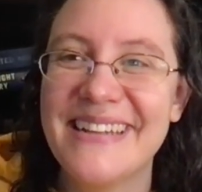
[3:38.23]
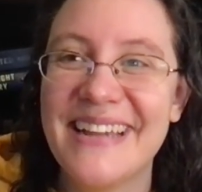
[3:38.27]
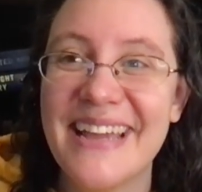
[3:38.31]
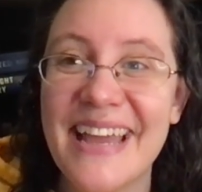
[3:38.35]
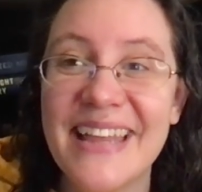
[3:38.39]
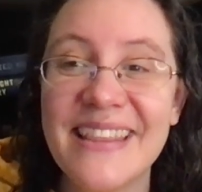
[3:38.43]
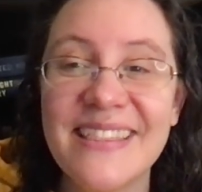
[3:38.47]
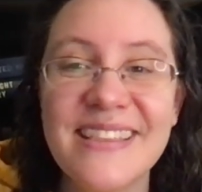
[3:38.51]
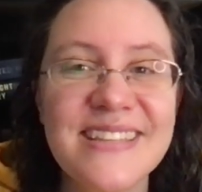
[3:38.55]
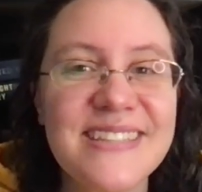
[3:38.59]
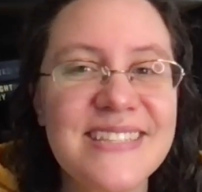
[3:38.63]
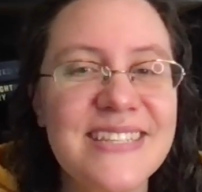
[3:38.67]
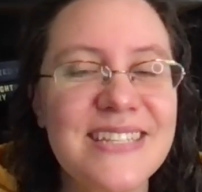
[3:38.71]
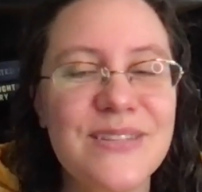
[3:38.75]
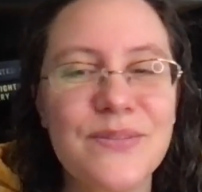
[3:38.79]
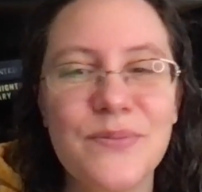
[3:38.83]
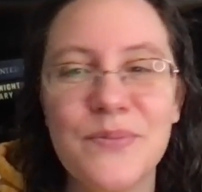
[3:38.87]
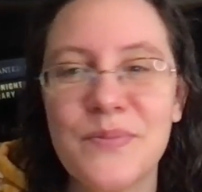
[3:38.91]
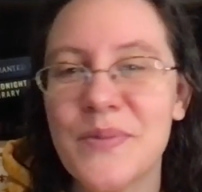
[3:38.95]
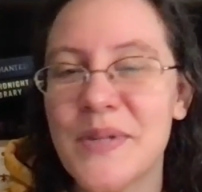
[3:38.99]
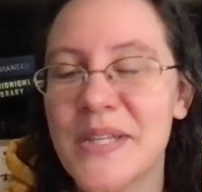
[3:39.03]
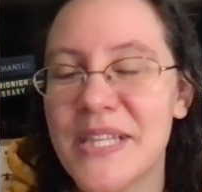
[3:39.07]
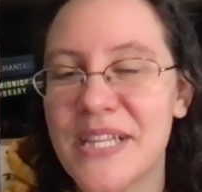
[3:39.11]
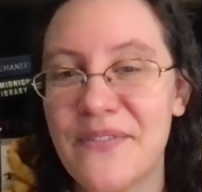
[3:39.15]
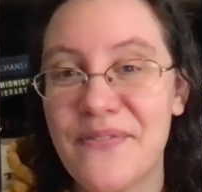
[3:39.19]
And this is
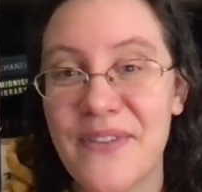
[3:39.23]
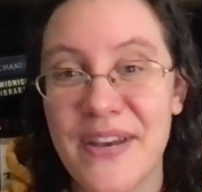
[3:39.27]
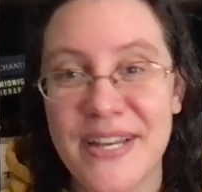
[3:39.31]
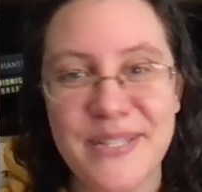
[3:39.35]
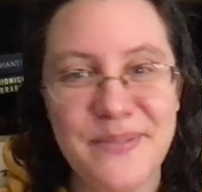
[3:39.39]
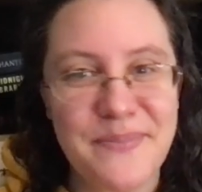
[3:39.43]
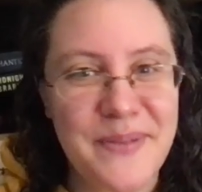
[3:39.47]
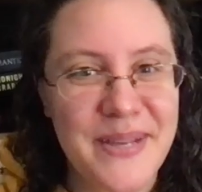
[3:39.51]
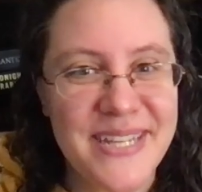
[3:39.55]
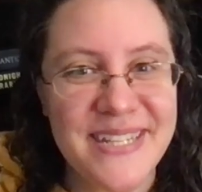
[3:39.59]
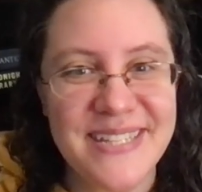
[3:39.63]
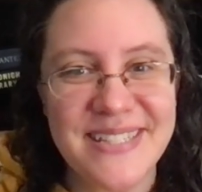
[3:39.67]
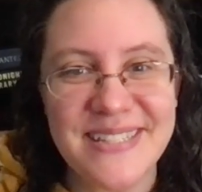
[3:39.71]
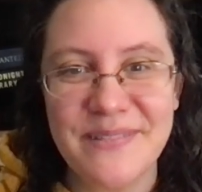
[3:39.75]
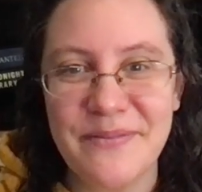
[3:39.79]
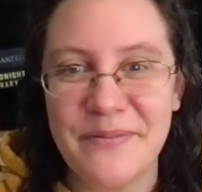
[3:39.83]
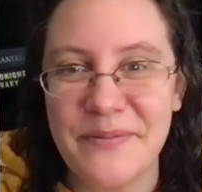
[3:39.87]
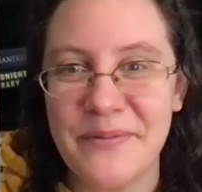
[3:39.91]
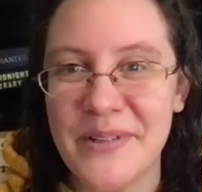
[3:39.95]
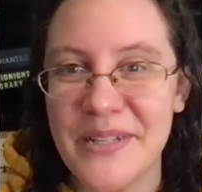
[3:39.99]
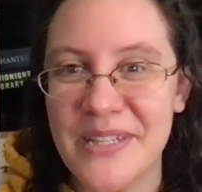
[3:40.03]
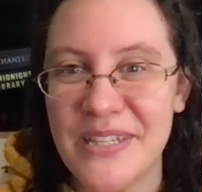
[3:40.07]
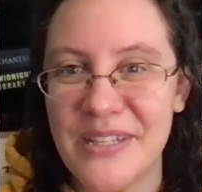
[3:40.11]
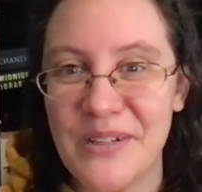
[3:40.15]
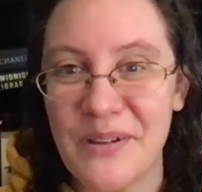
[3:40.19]
really fast paced
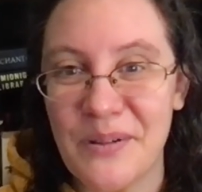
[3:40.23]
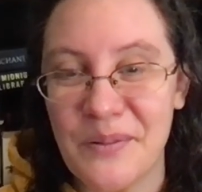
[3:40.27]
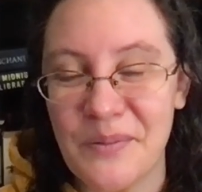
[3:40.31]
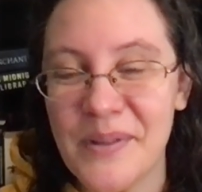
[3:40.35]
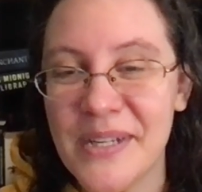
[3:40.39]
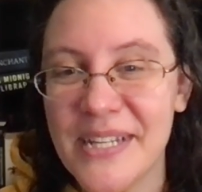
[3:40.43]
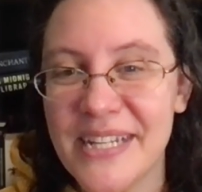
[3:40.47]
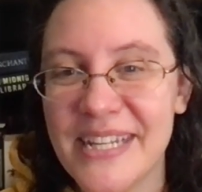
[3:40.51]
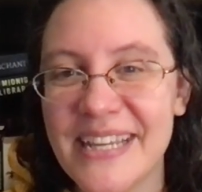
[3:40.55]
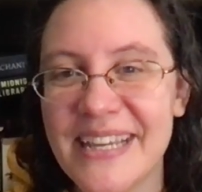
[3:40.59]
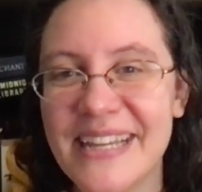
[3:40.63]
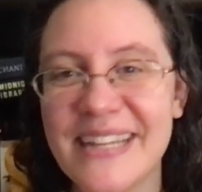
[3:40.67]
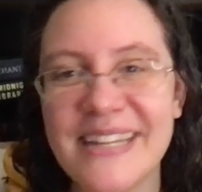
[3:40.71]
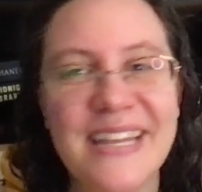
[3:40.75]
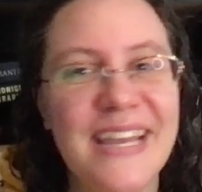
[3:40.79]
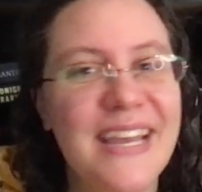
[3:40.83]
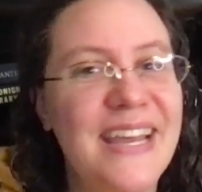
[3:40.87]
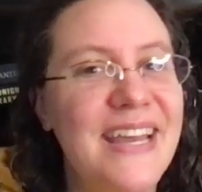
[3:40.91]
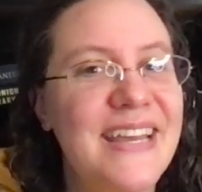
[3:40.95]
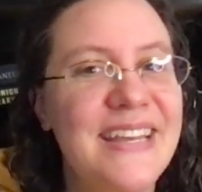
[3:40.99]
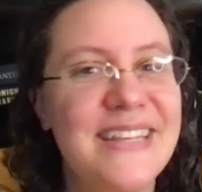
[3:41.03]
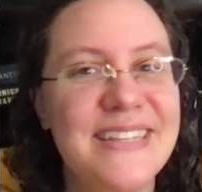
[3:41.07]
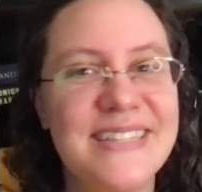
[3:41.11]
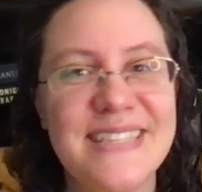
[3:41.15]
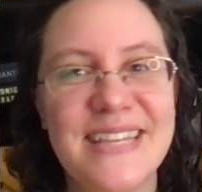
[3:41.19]
when you're reading it,
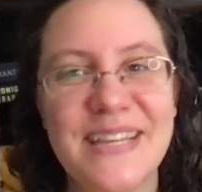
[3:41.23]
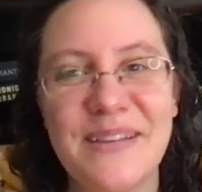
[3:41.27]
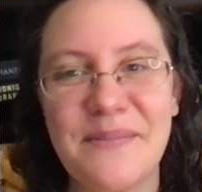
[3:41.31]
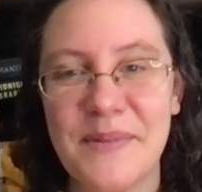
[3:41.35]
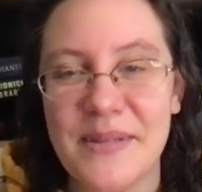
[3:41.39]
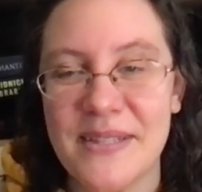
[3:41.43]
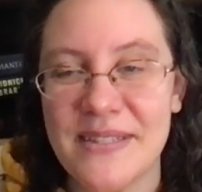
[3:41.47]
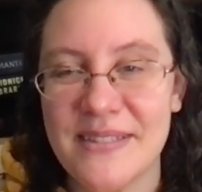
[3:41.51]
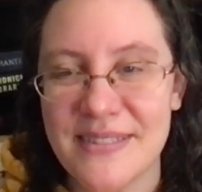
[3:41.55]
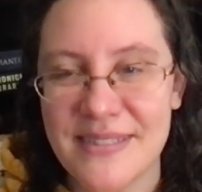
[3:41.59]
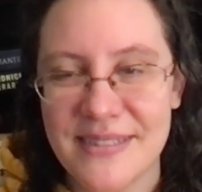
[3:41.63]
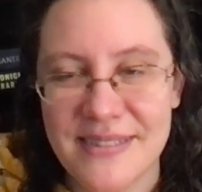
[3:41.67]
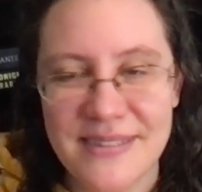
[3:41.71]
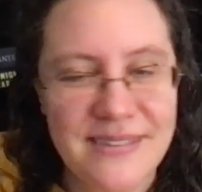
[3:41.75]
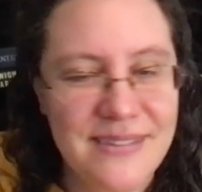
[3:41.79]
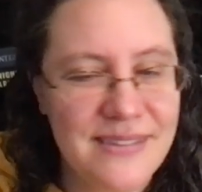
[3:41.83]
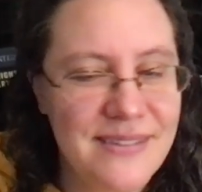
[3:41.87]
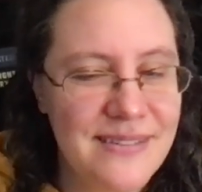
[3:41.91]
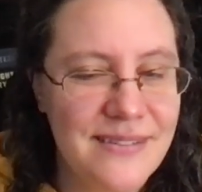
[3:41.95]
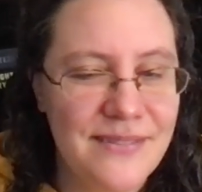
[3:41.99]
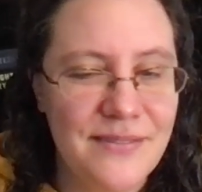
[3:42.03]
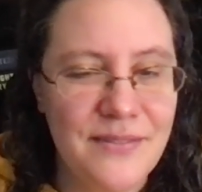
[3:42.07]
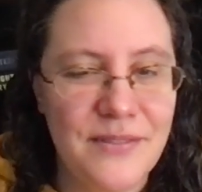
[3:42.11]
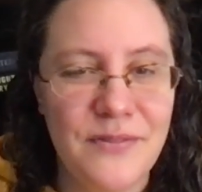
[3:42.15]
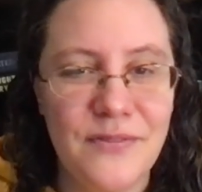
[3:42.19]
same as
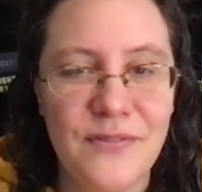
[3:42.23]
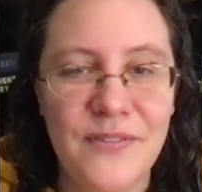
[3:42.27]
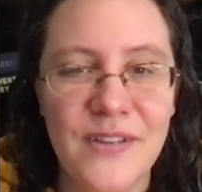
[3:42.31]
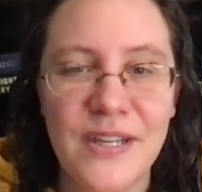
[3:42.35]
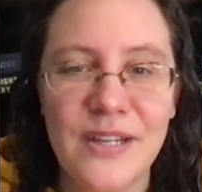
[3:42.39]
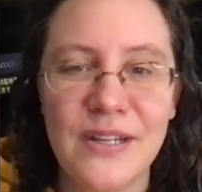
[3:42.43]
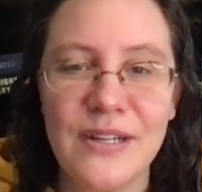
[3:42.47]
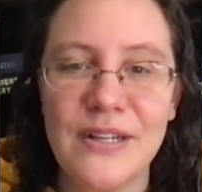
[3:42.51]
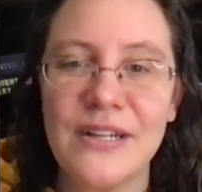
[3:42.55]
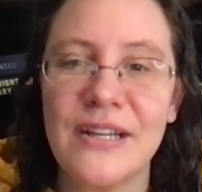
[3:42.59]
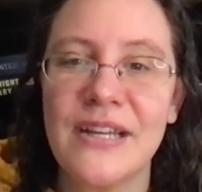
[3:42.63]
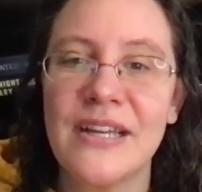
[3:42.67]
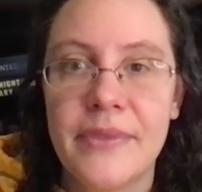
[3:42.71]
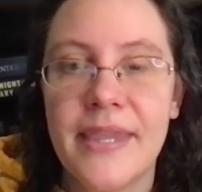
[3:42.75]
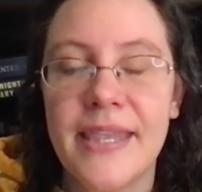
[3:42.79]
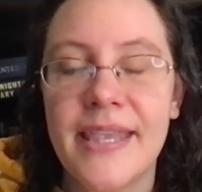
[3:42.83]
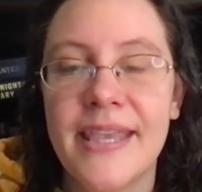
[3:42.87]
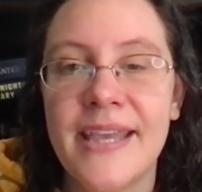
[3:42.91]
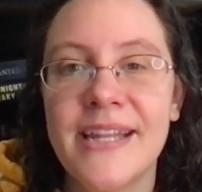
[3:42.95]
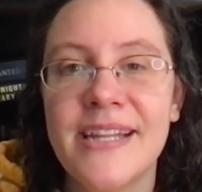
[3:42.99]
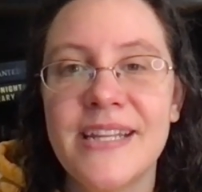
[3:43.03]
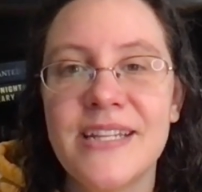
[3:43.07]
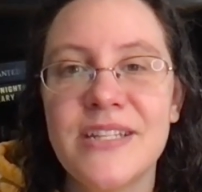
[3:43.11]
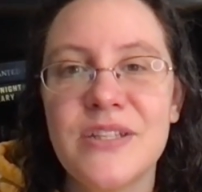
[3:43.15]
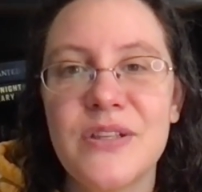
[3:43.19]
Fear.
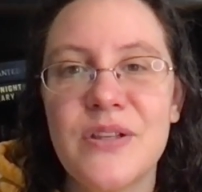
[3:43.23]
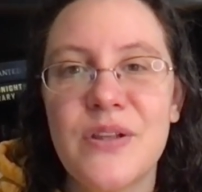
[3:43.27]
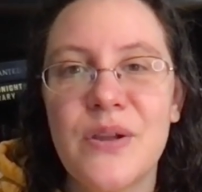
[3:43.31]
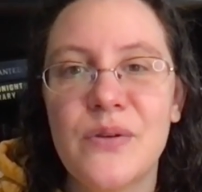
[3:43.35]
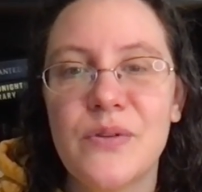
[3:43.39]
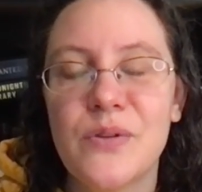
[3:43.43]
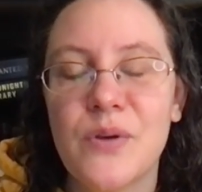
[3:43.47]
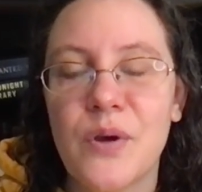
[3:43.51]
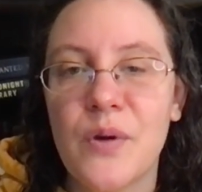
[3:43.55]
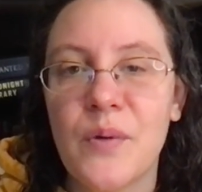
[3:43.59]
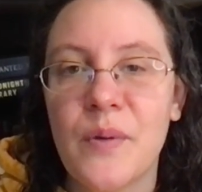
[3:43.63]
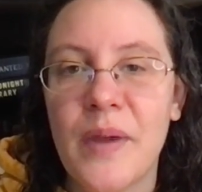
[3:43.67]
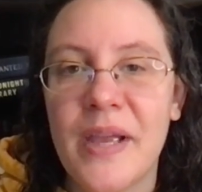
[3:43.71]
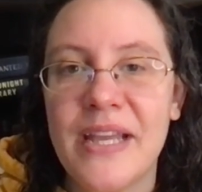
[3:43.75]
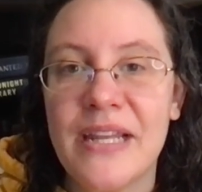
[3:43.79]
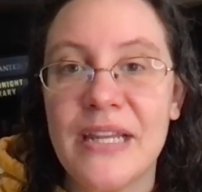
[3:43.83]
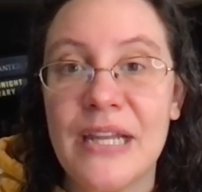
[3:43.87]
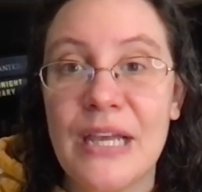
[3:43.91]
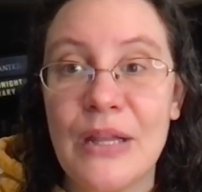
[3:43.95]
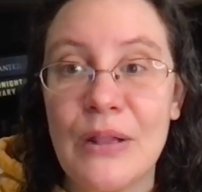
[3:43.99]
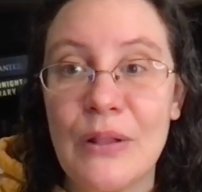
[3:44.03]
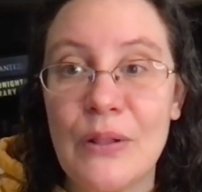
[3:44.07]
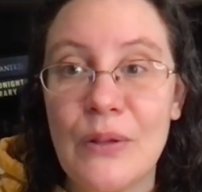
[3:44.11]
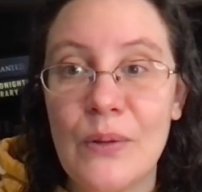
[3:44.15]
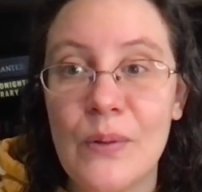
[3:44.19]
Getting to know Touraine
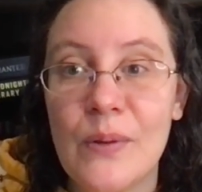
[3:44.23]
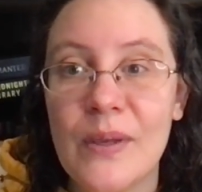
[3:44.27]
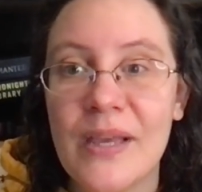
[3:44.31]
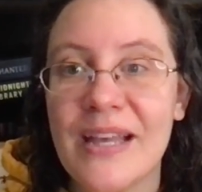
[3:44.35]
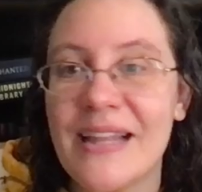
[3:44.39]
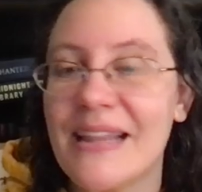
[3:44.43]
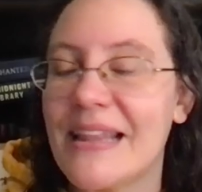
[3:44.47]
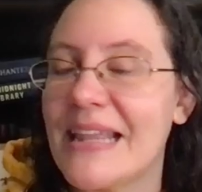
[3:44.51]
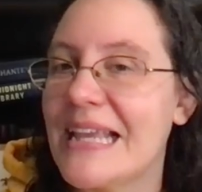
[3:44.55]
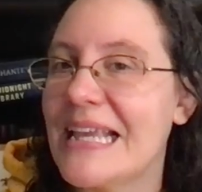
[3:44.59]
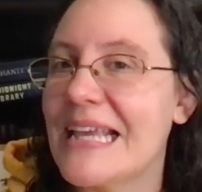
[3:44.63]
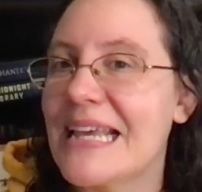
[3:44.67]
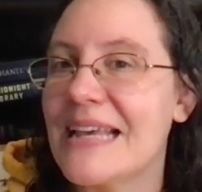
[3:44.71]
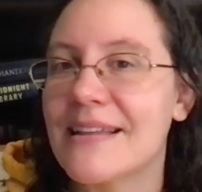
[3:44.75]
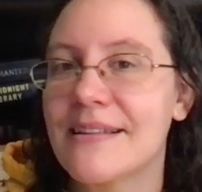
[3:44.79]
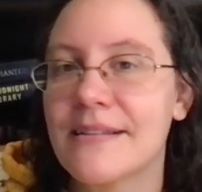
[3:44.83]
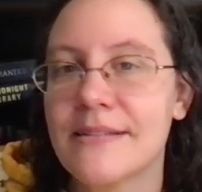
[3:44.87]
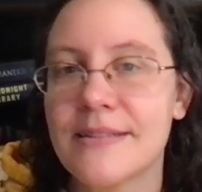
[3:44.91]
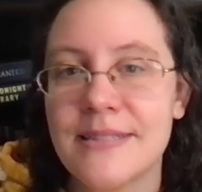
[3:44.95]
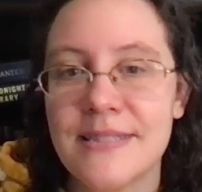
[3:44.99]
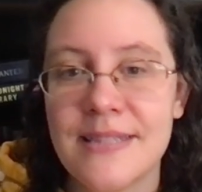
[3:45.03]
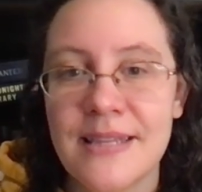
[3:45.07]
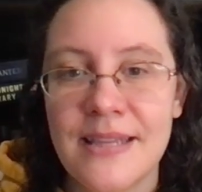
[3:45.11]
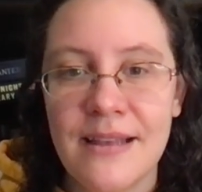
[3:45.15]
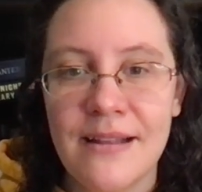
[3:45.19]
and Luca, like
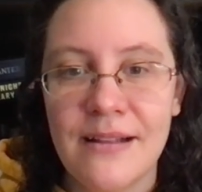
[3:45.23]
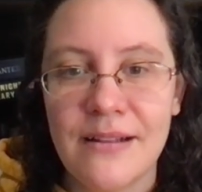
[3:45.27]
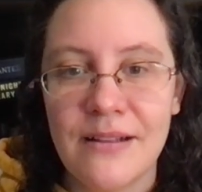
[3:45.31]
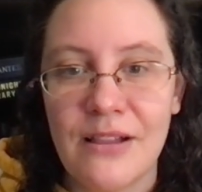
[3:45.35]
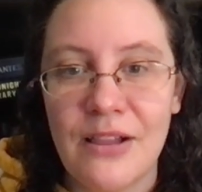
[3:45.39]
C.L.